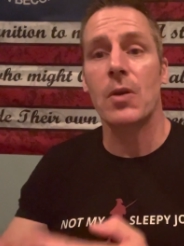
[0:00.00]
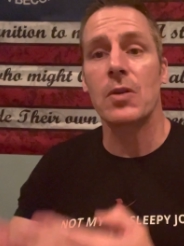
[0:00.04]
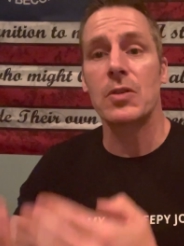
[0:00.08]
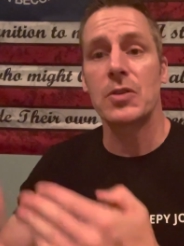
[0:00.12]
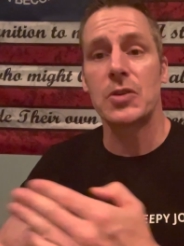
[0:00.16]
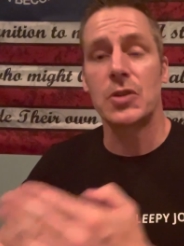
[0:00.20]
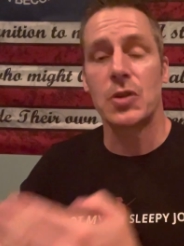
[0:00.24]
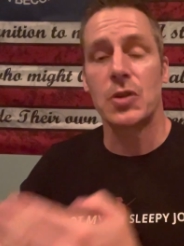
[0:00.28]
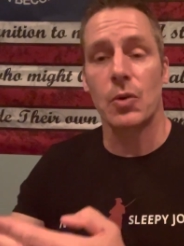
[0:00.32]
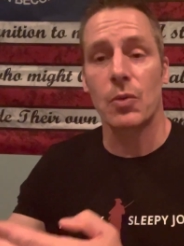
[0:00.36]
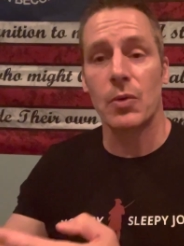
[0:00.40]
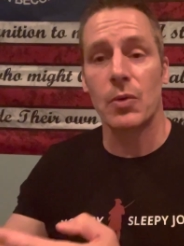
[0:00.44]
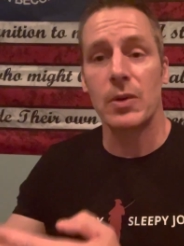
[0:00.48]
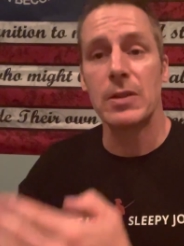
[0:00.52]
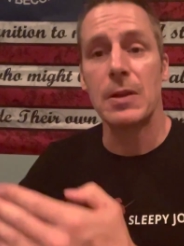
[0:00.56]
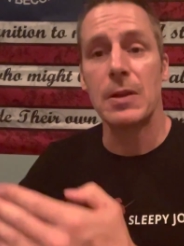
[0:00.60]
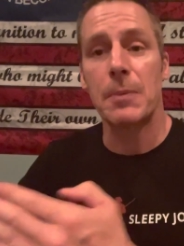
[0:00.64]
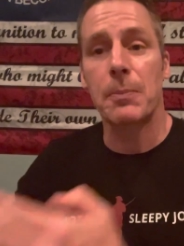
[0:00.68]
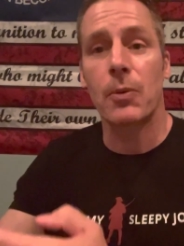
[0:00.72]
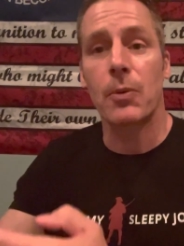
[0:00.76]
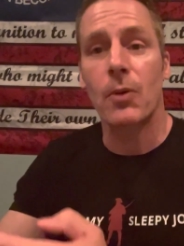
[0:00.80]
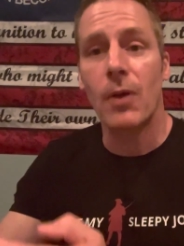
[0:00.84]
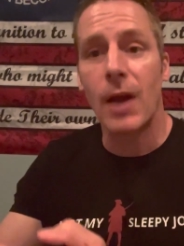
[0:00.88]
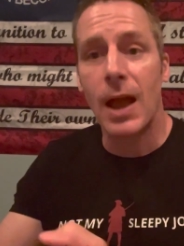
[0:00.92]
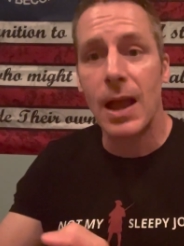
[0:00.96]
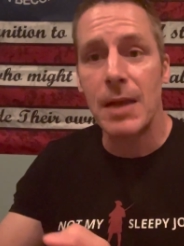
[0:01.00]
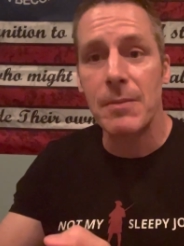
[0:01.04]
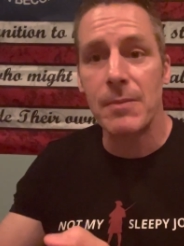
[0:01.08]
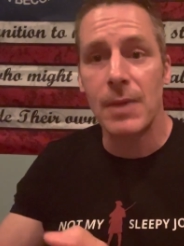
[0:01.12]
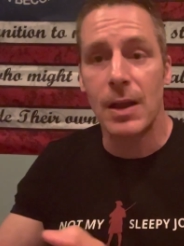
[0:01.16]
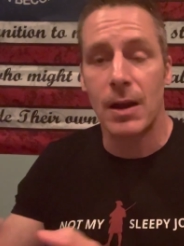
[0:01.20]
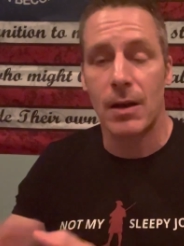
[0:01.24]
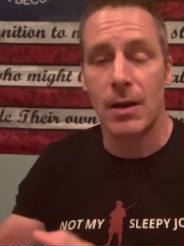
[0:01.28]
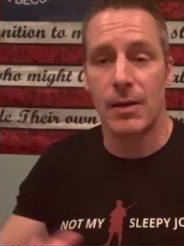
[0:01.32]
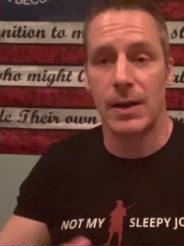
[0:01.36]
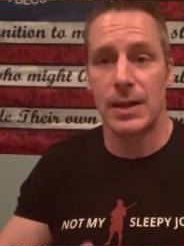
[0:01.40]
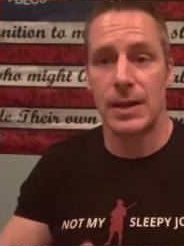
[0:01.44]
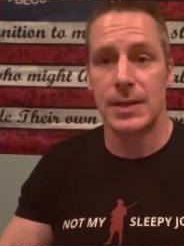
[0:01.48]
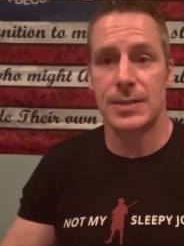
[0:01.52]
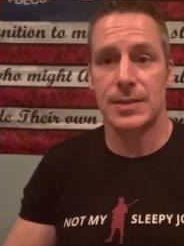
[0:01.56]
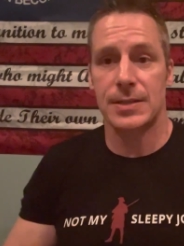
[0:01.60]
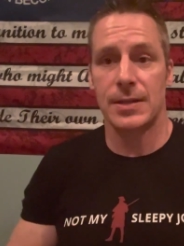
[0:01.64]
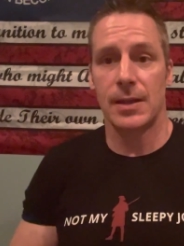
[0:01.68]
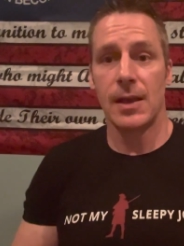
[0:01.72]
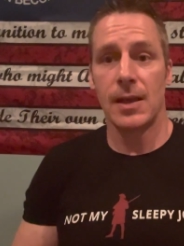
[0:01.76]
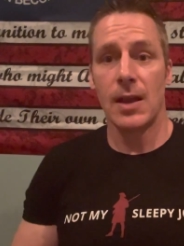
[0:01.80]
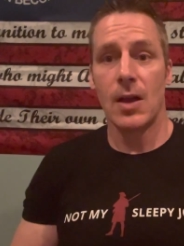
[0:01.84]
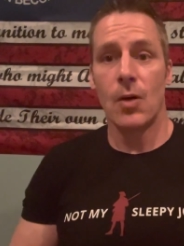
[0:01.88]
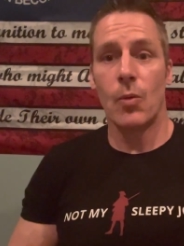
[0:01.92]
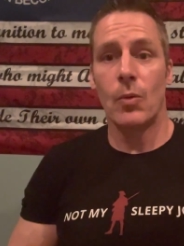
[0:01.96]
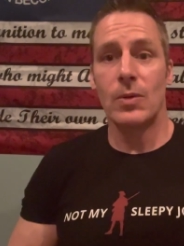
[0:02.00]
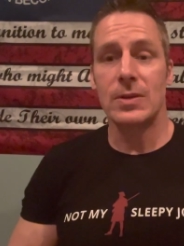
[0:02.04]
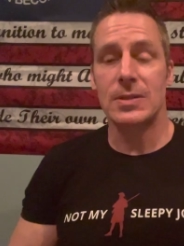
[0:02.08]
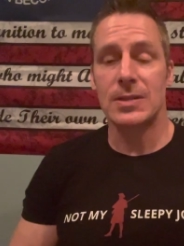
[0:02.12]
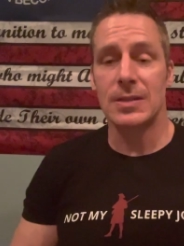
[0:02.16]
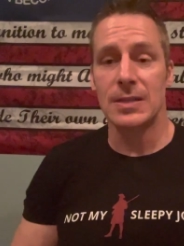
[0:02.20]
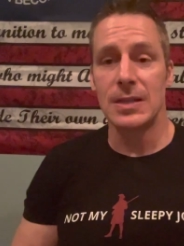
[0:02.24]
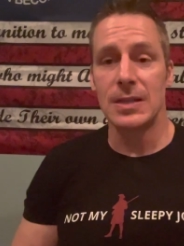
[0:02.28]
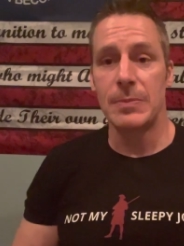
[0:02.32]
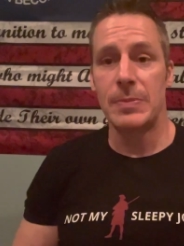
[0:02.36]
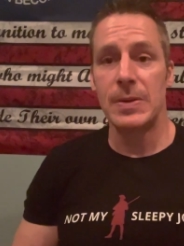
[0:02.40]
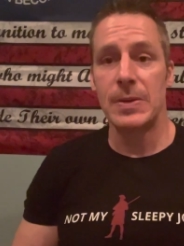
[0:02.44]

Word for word: during the primaries, when Sleepy